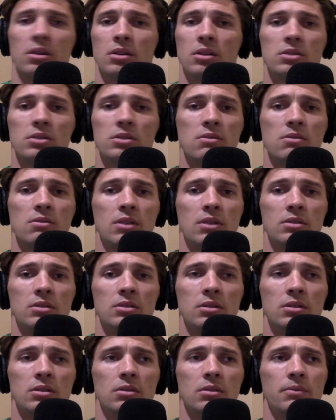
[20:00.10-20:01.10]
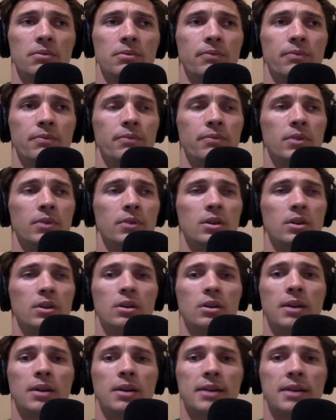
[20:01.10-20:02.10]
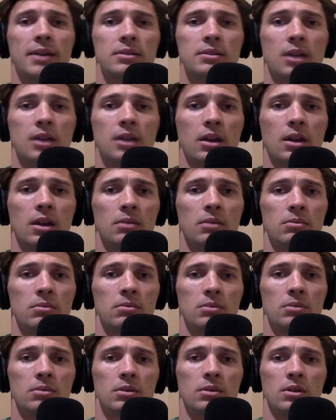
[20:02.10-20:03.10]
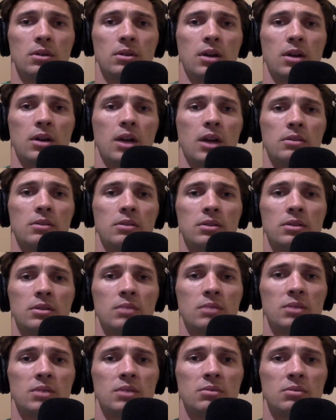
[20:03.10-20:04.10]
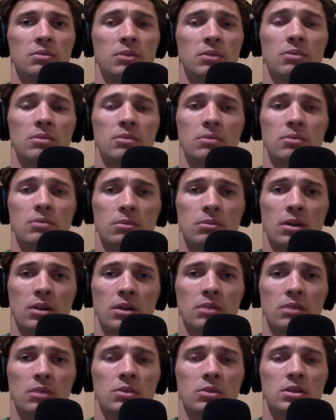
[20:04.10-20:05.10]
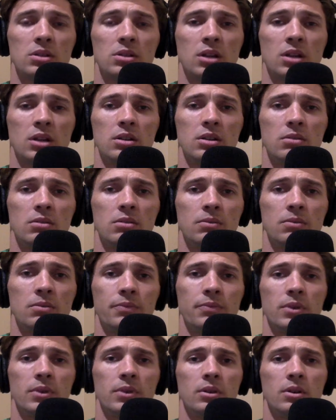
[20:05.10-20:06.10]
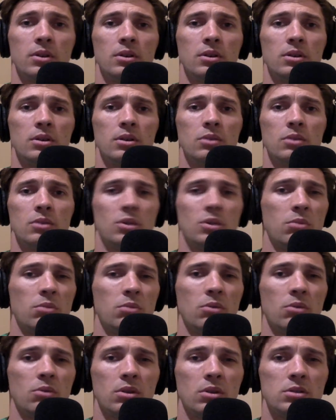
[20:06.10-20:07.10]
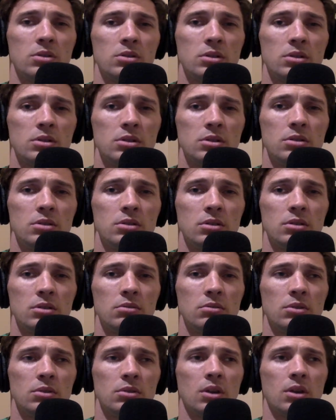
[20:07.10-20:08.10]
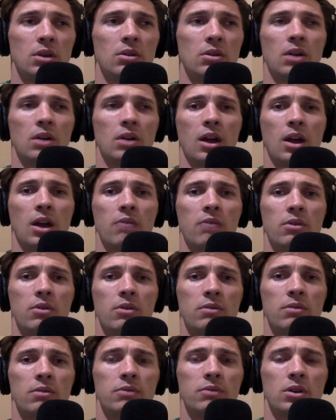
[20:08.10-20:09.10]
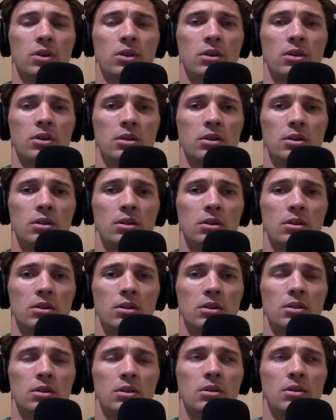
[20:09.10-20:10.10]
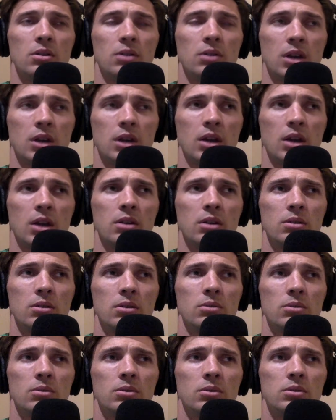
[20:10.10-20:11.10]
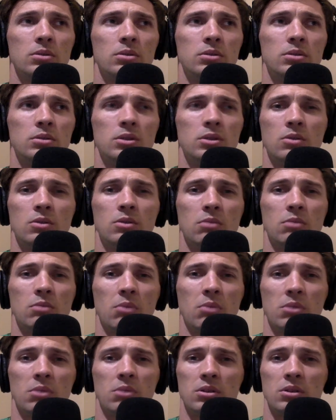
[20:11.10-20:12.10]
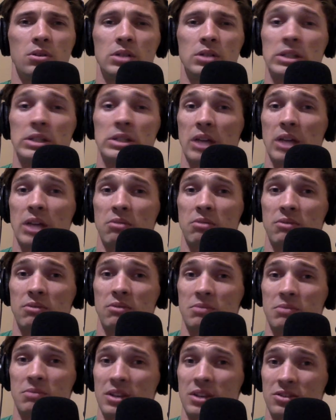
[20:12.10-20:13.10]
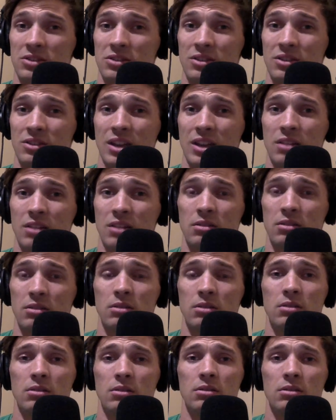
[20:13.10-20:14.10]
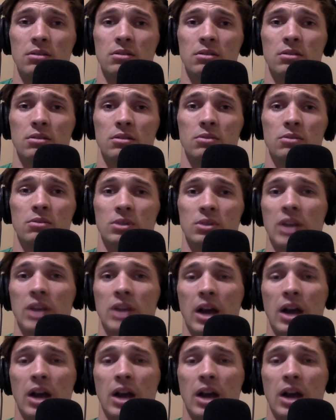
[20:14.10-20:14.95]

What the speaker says: your things to do. Next day, athlete comes up to me. Raleigh, what should I do? What do you mean, what should you do? Well, I have a hurt foot. Okay, well, do you remember your assignment from yesterday? Well, yeah.